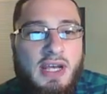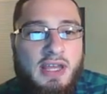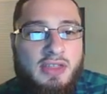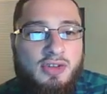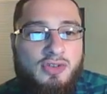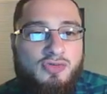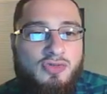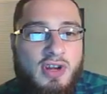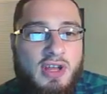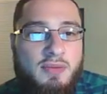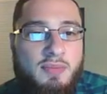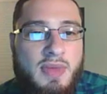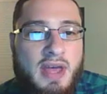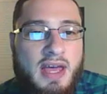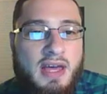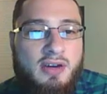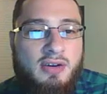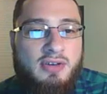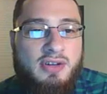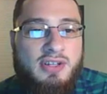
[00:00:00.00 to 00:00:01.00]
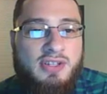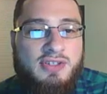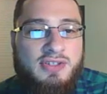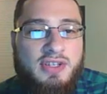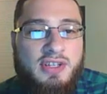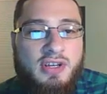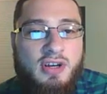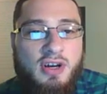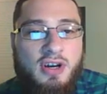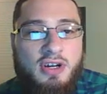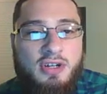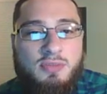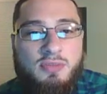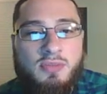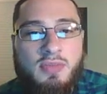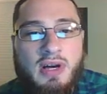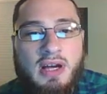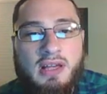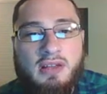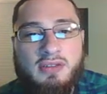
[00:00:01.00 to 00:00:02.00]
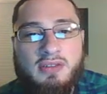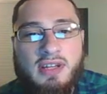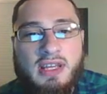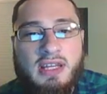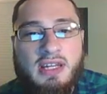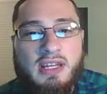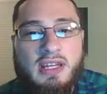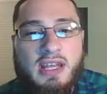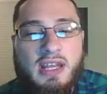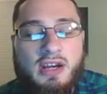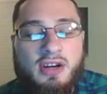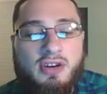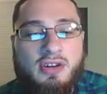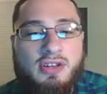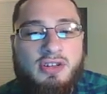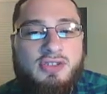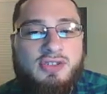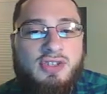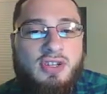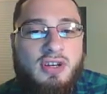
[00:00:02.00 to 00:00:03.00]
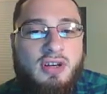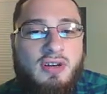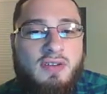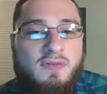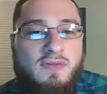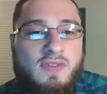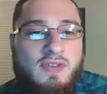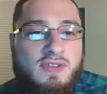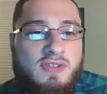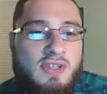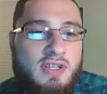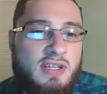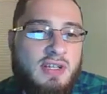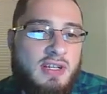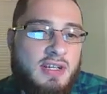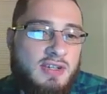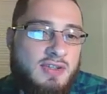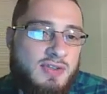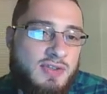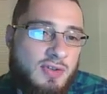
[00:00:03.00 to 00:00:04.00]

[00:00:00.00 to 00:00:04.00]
and the gray matter is the unmyelinated areas of the CNS.